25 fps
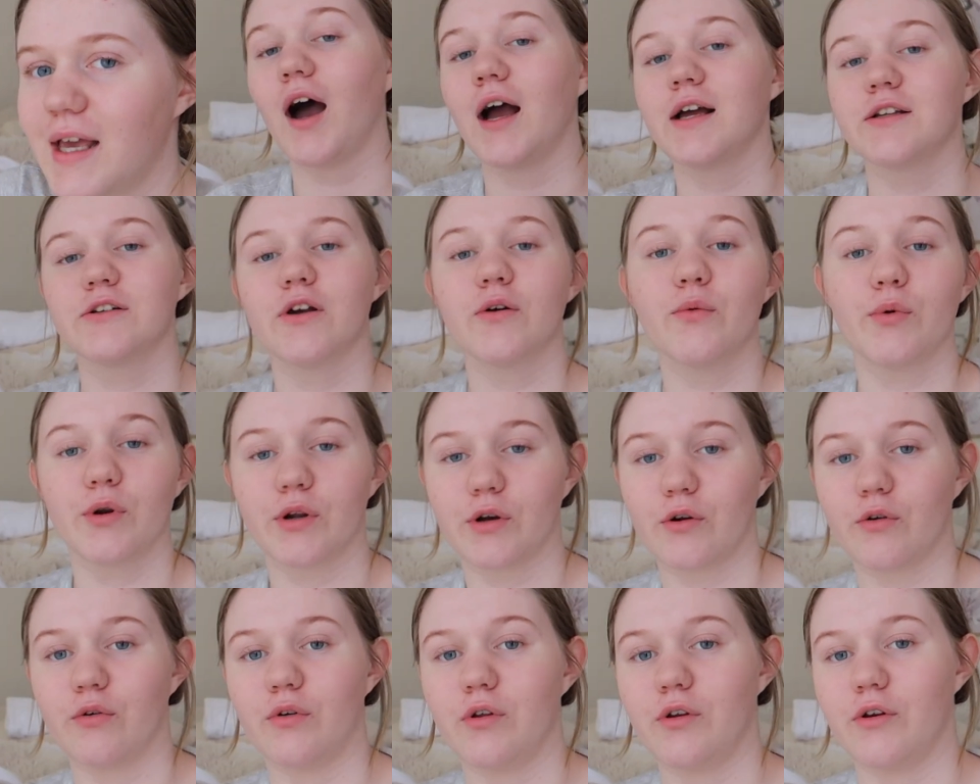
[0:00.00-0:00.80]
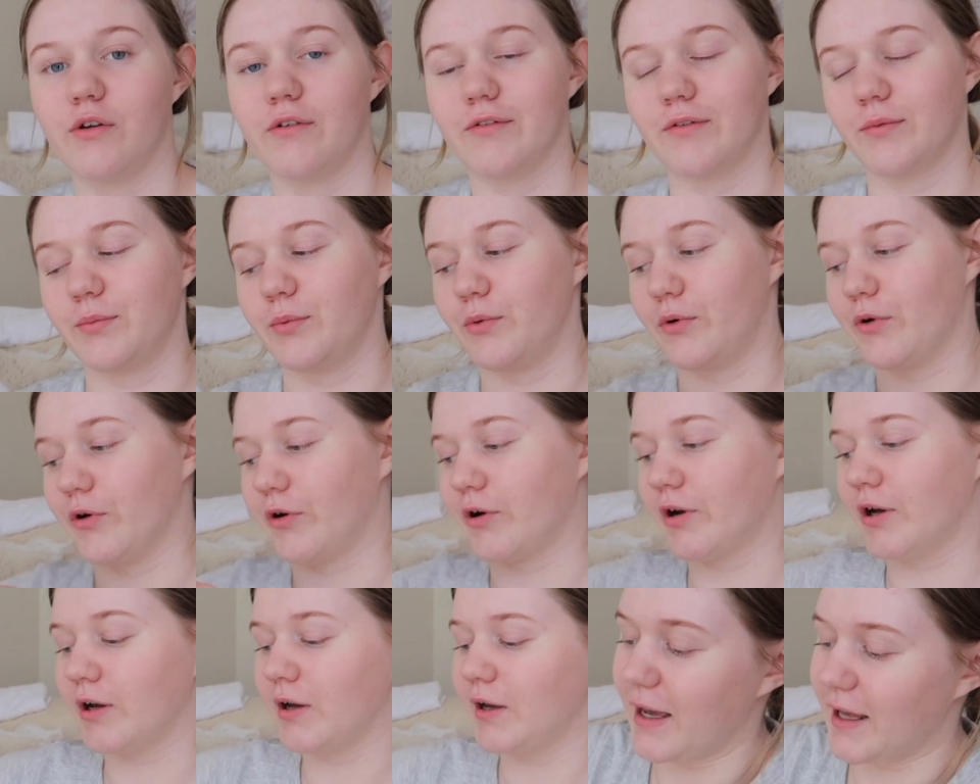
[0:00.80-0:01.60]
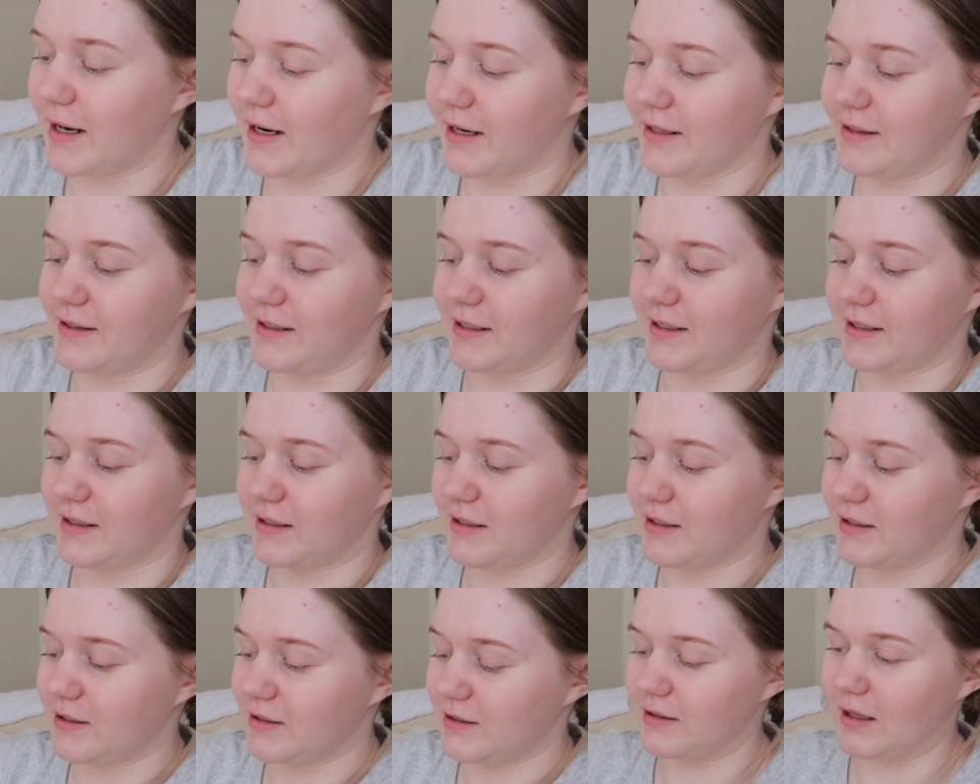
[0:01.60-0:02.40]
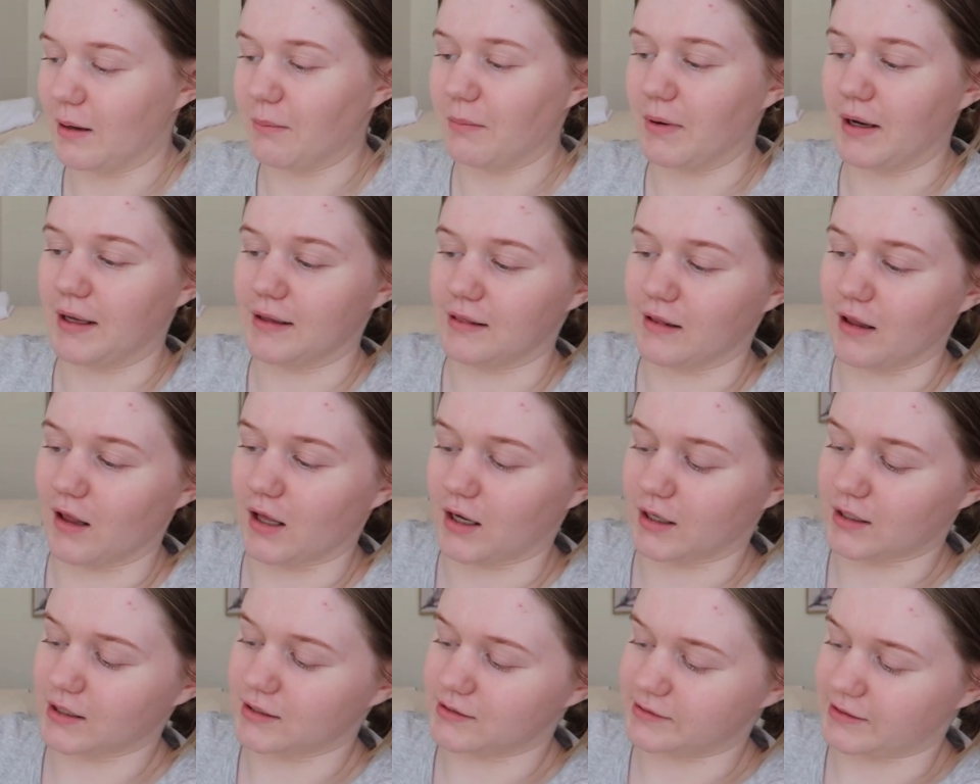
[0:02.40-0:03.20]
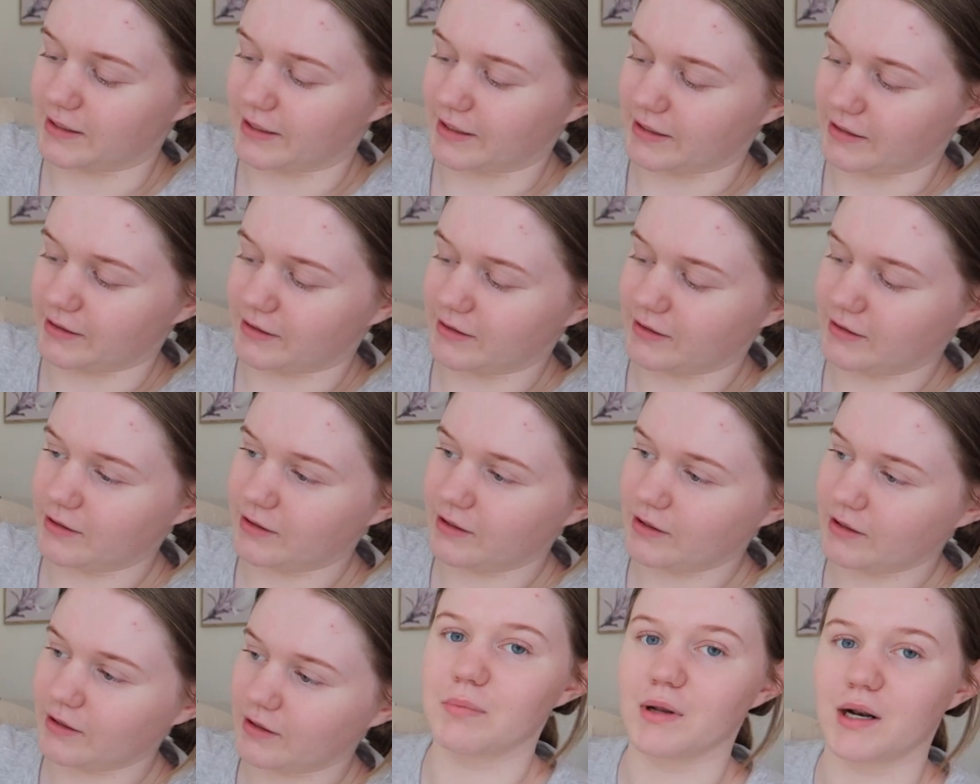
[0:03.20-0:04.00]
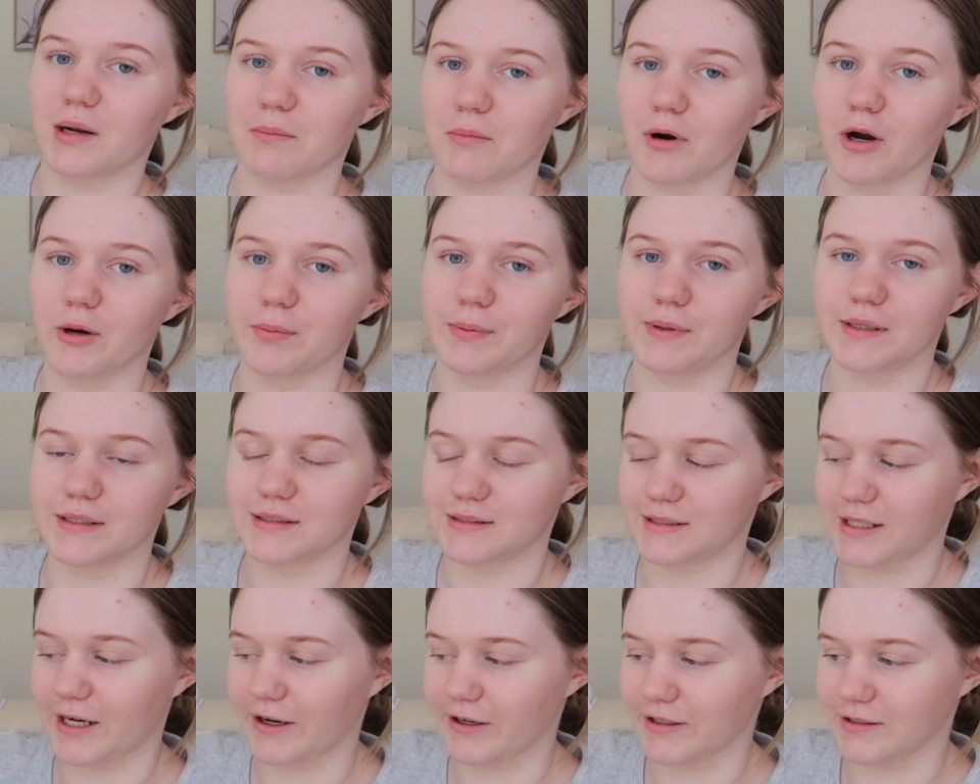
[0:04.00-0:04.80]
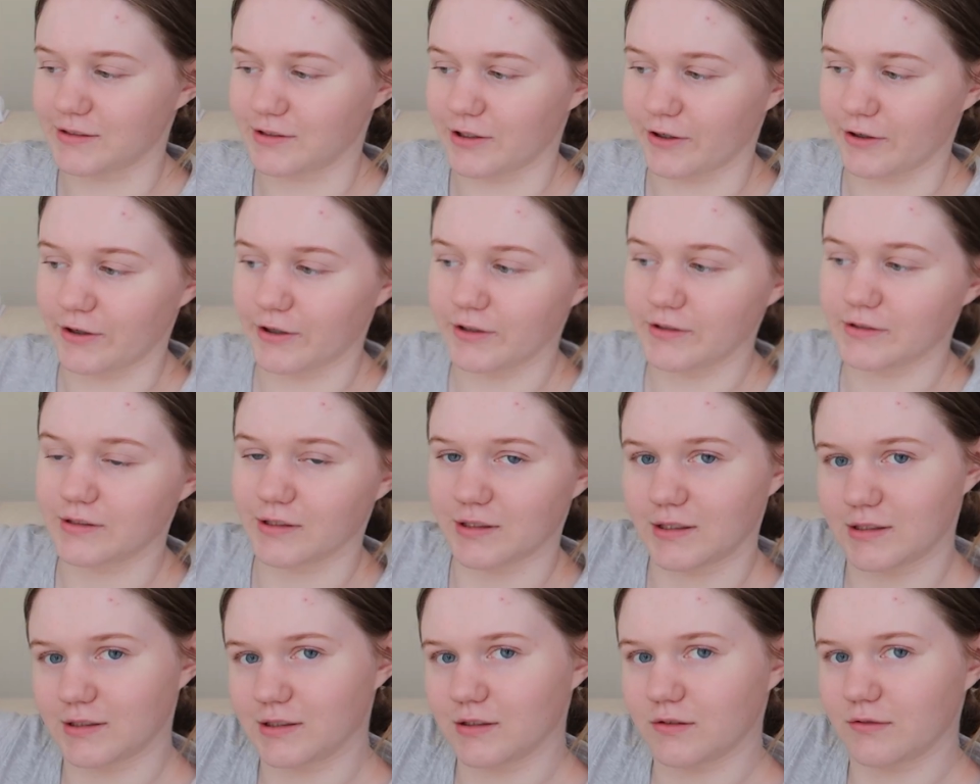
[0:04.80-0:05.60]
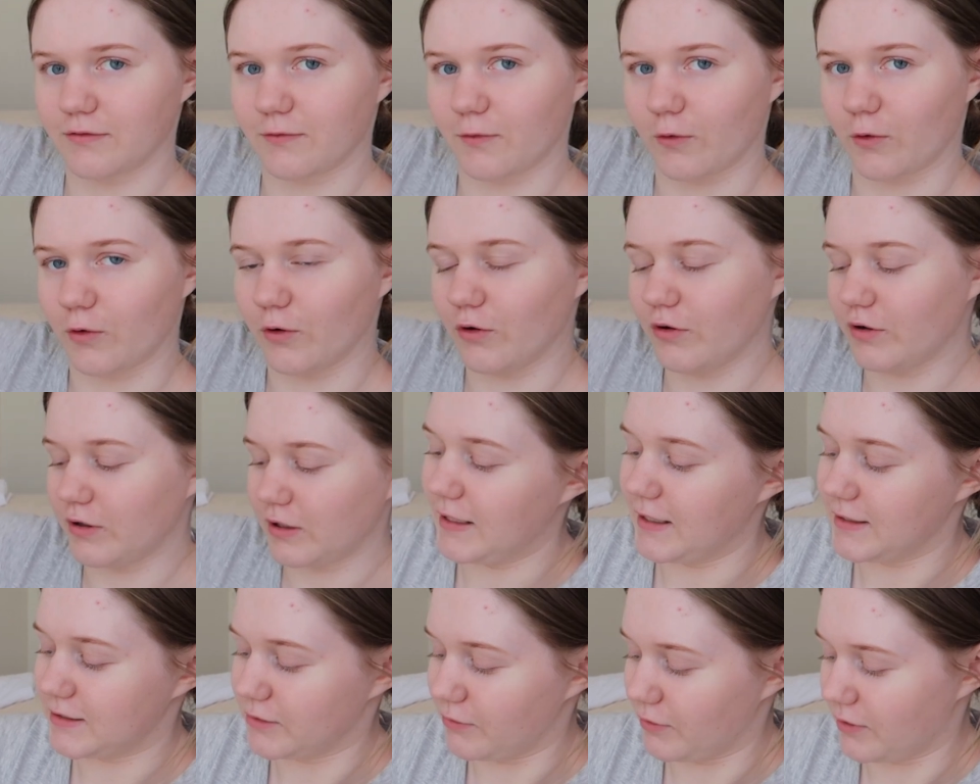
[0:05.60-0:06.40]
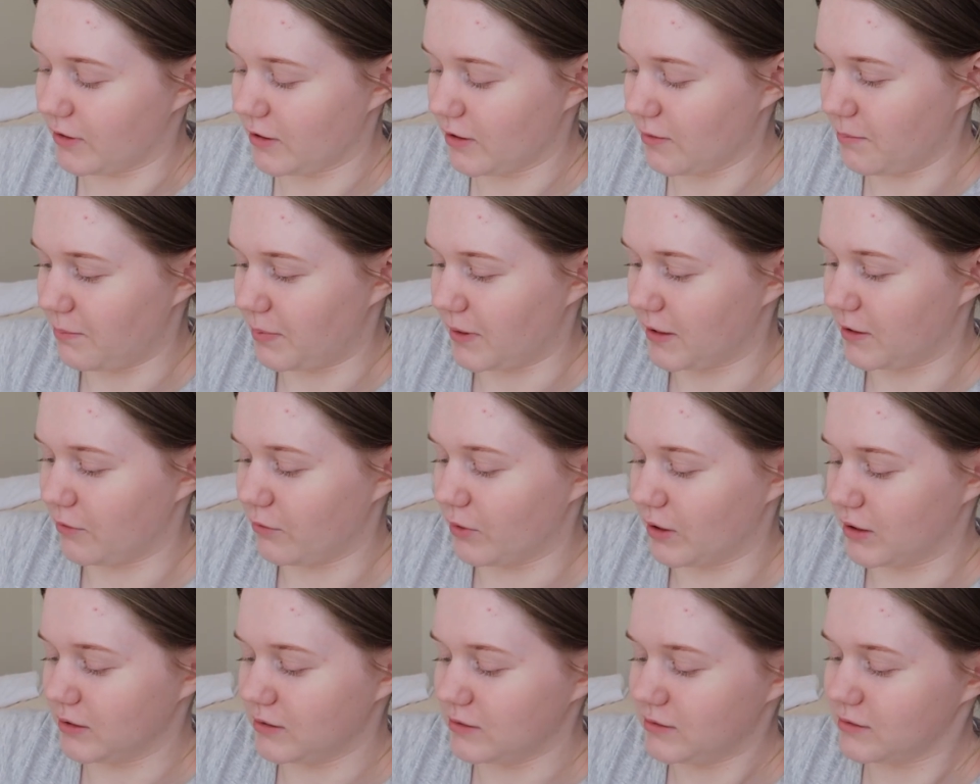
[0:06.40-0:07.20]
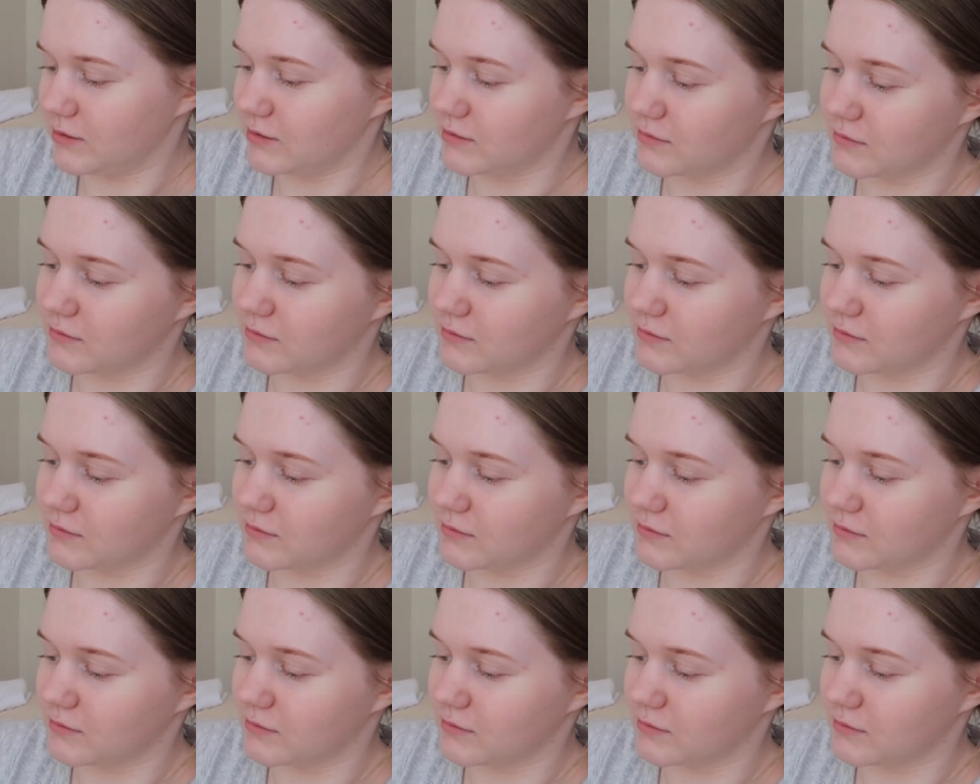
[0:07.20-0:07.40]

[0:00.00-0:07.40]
I don't want a Colleen Hoover book, and I think that my luck has ended, but I'm hoping it's Carrie Soto. So this is 4. It's one of the big ones.